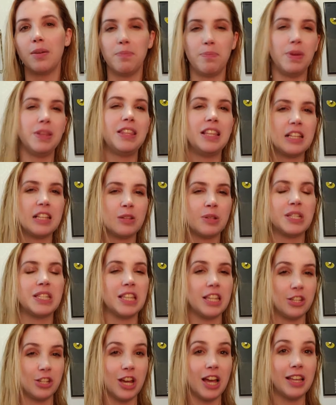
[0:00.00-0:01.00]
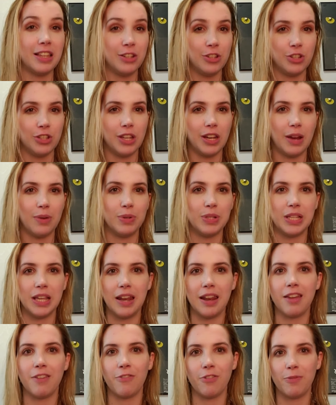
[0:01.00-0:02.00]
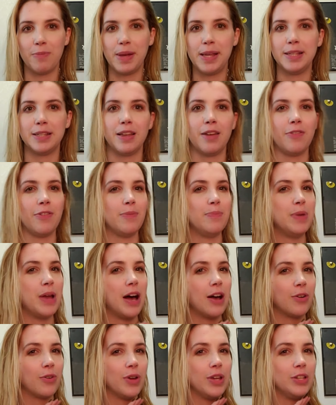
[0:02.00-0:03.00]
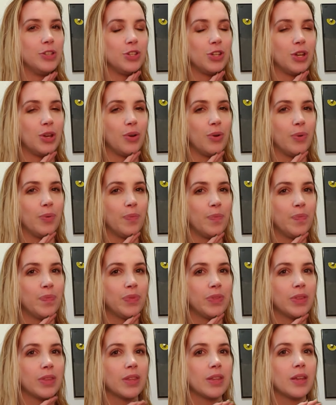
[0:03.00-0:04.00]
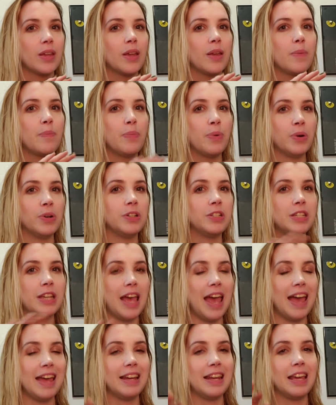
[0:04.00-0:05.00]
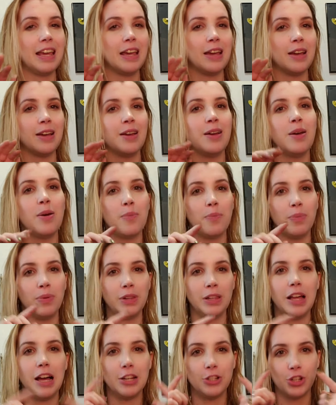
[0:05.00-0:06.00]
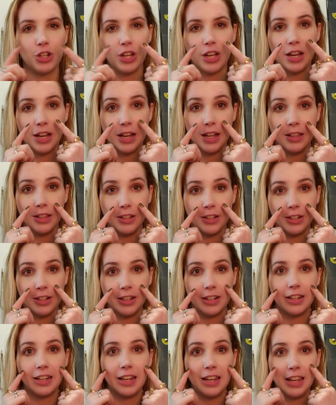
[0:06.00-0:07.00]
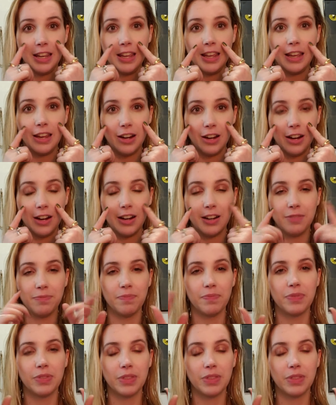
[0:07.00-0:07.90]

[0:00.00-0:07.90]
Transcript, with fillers: But this was the challenge that I was setting for myself. I'm not going to put any blush color here